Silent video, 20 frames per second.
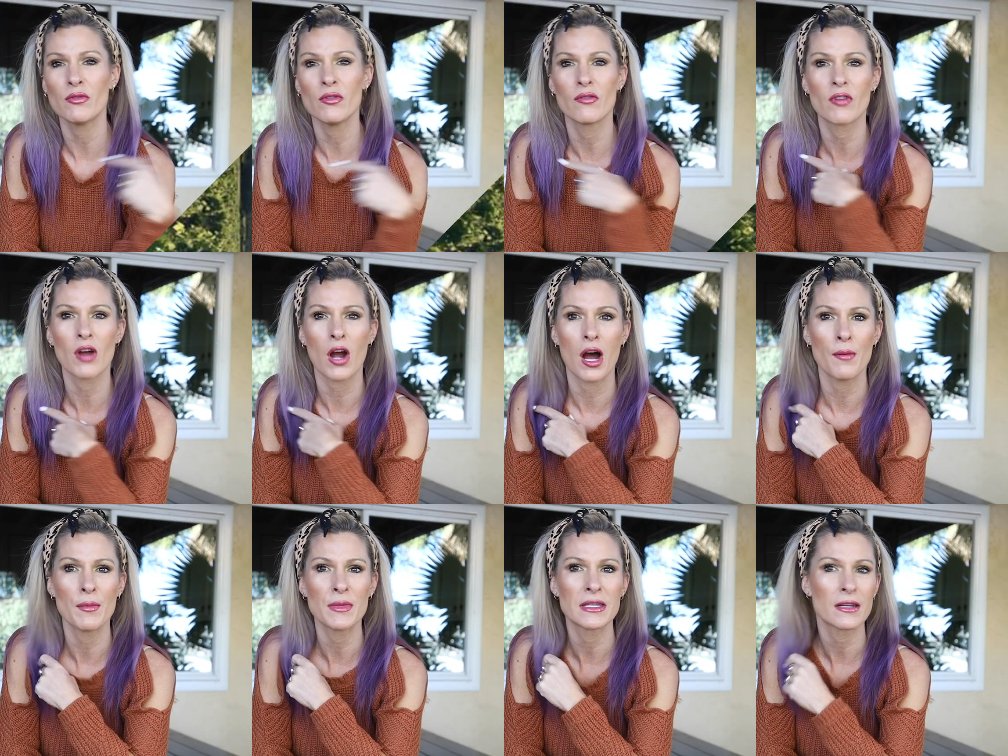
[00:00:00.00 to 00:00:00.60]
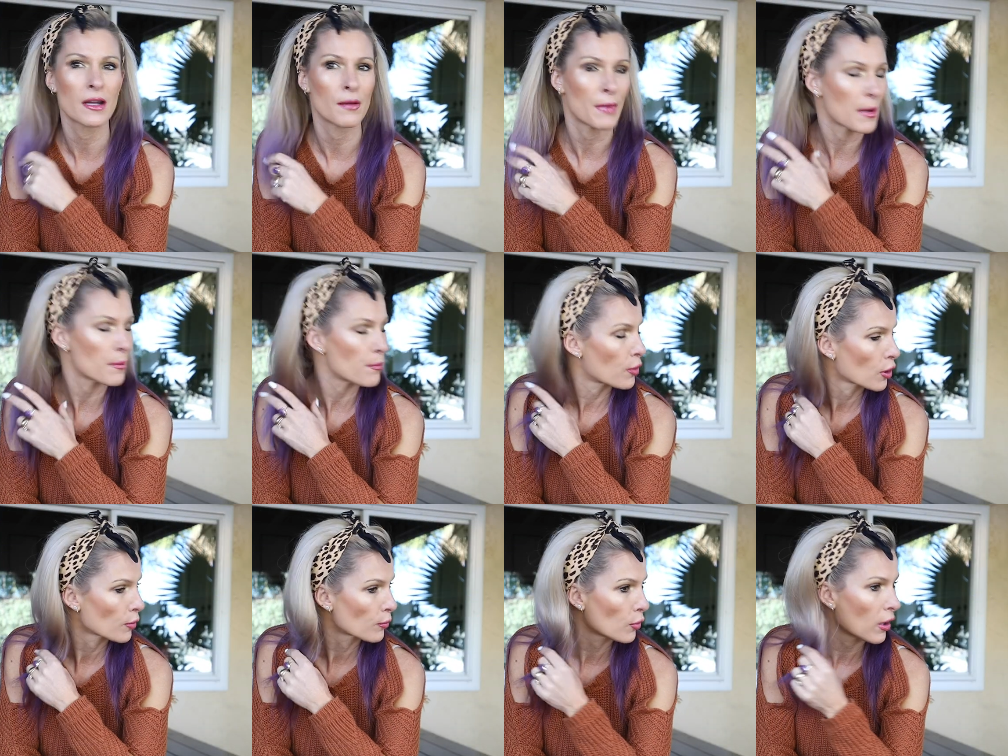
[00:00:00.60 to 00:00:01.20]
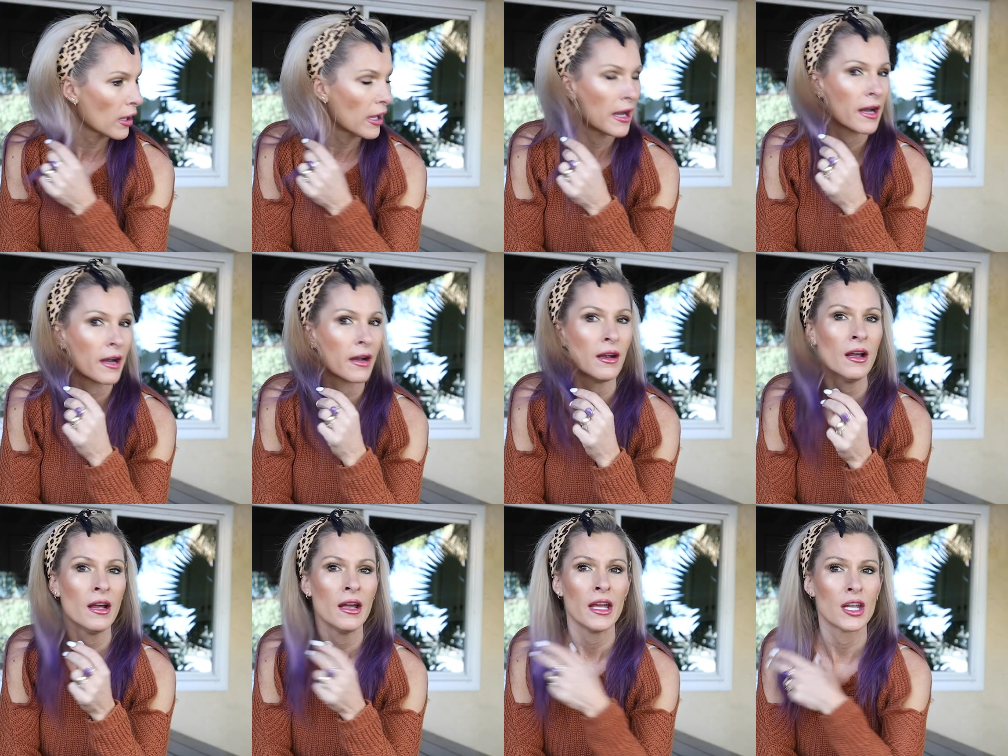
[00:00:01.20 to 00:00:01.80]
of you have commented on my purple
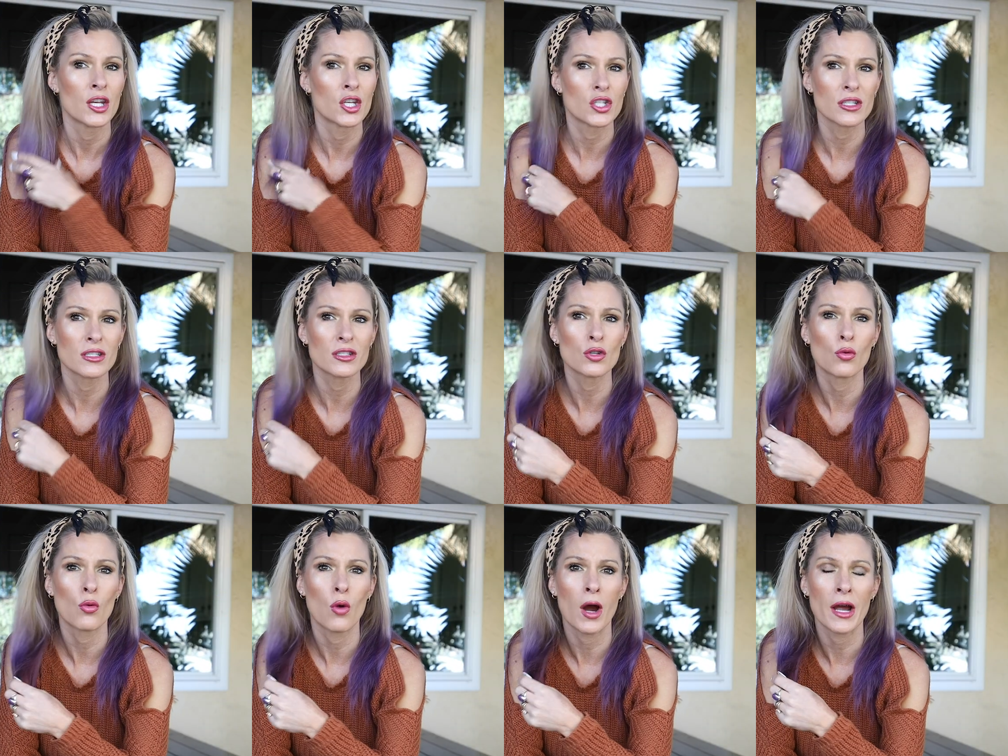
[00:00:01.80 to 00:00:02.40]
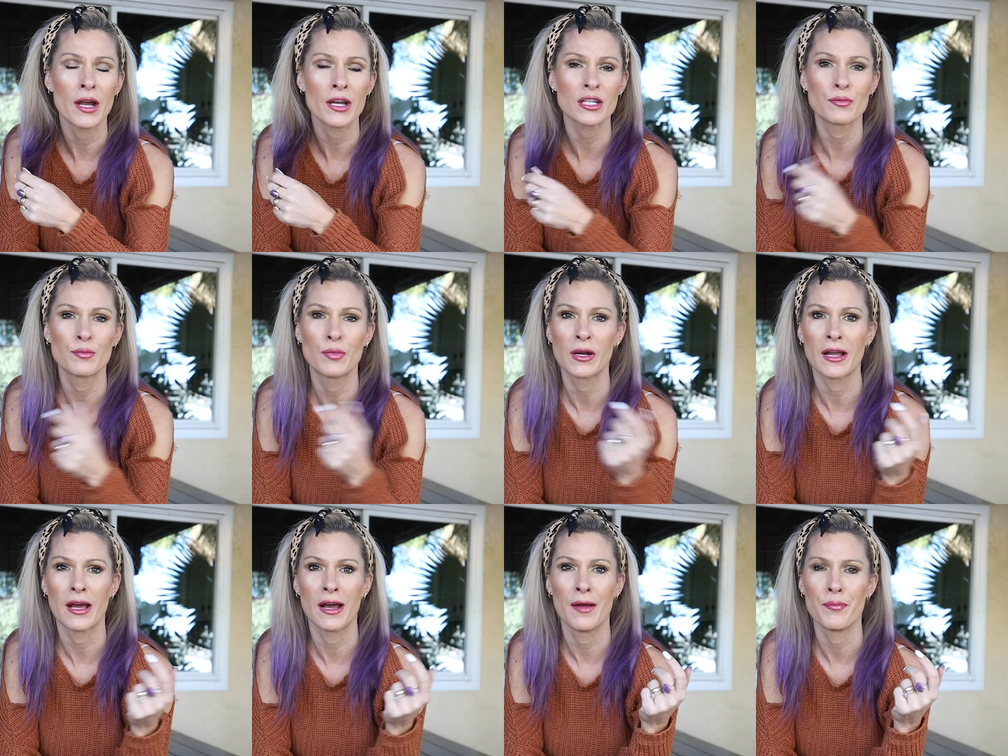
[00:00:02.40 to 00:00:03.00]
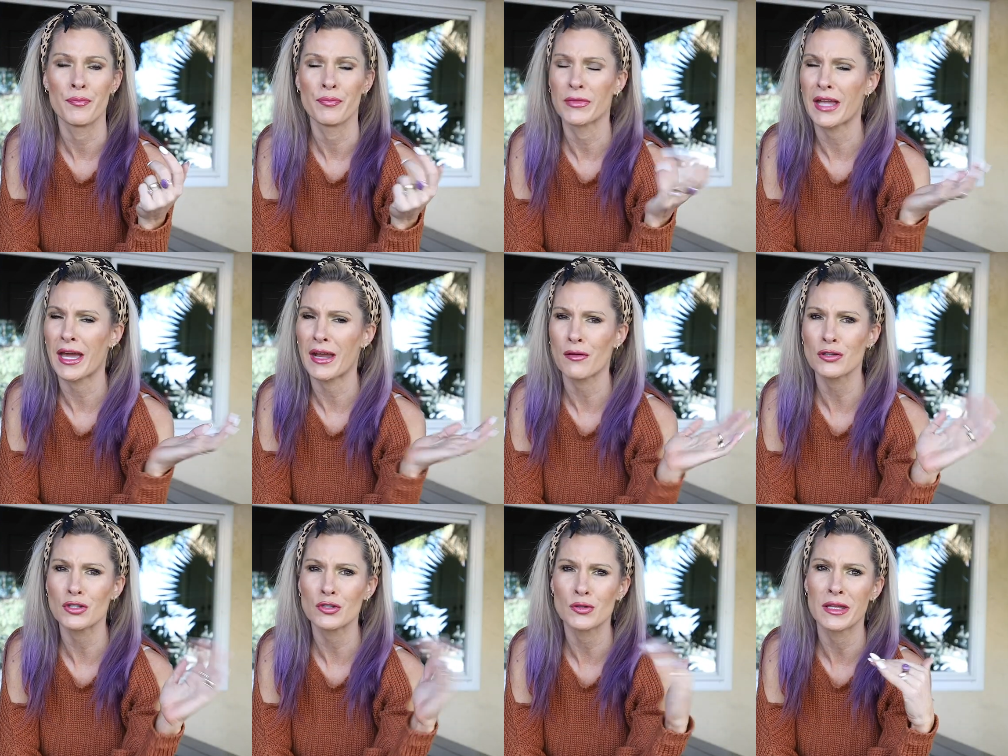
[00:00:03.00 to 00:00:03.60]
hair. It's just a wash, but um, I
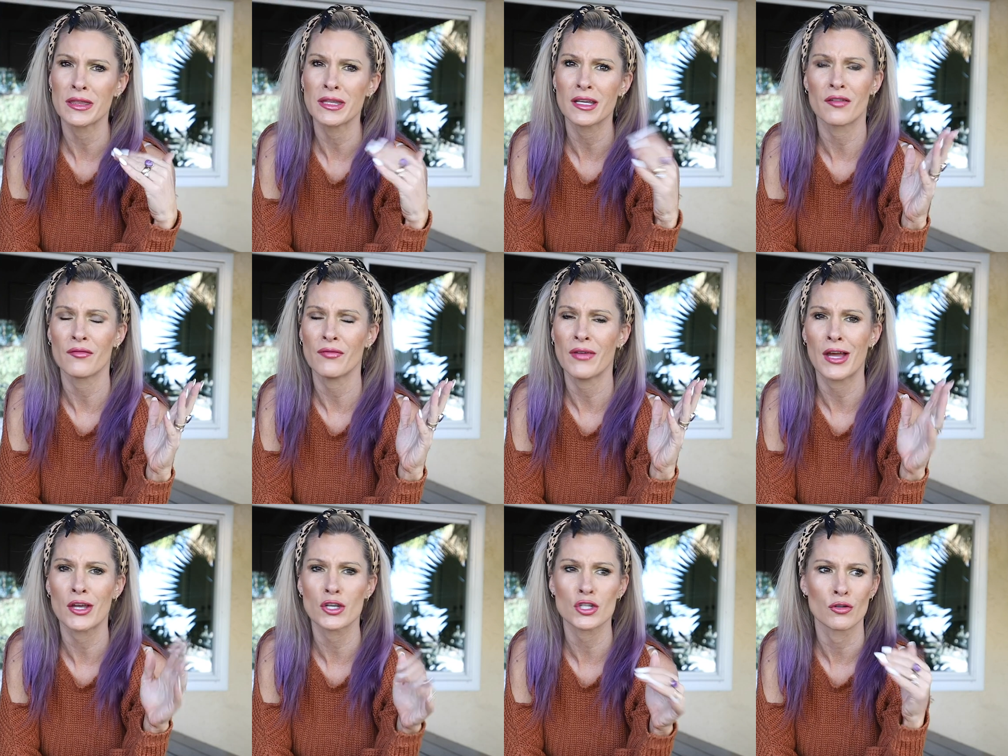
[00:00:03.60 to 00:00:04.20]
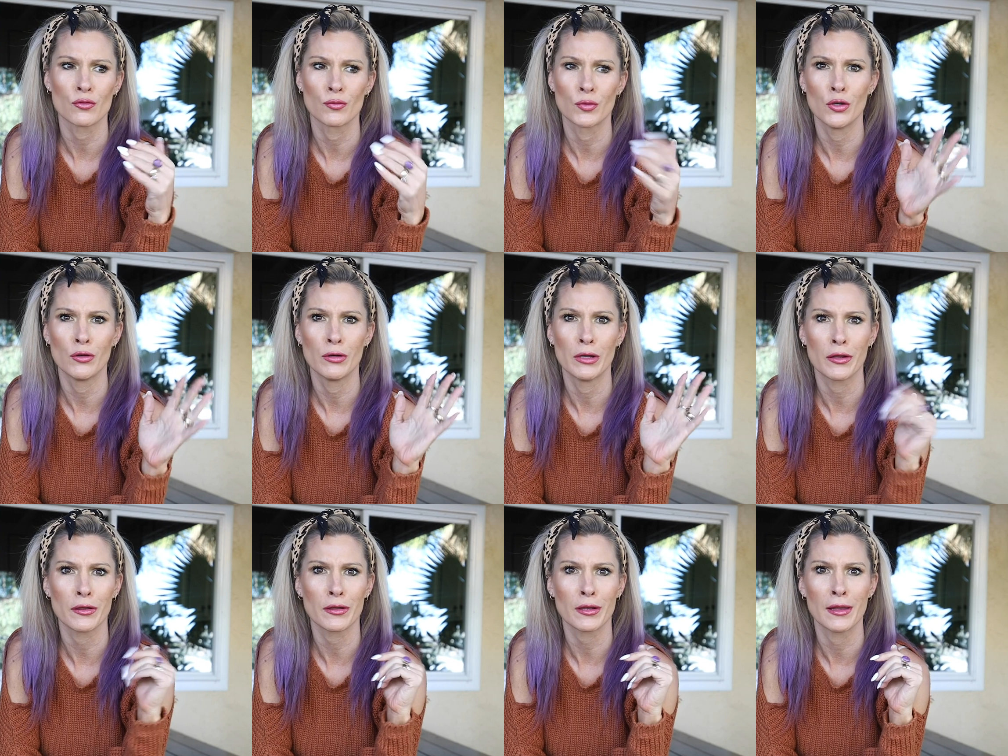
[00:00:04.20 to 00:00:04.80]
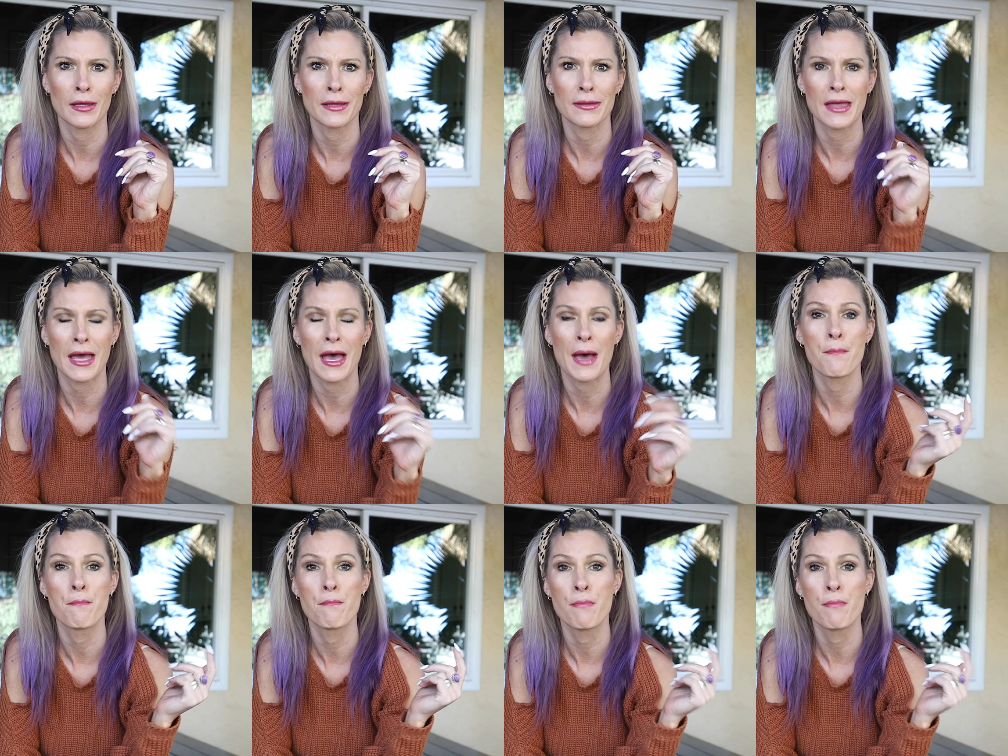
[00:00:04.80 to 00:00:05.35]
don't do anything on fashion or beauty, anything like that.